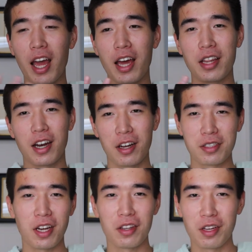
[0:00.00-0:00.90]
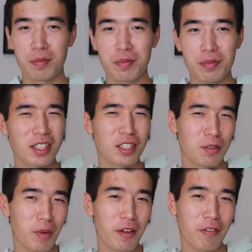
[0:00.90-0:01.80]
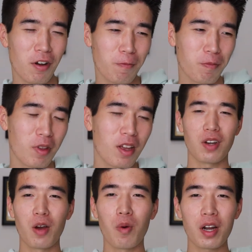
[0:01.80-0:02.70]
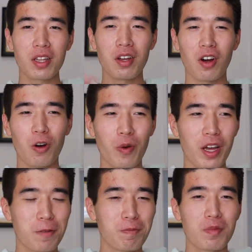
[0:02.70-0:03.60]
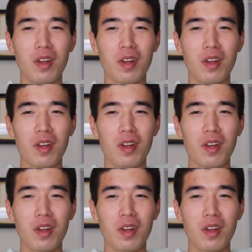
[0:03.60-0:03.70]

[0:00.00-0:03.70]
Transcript: And then I'll tell them this is my fault. So I walk in the hallway.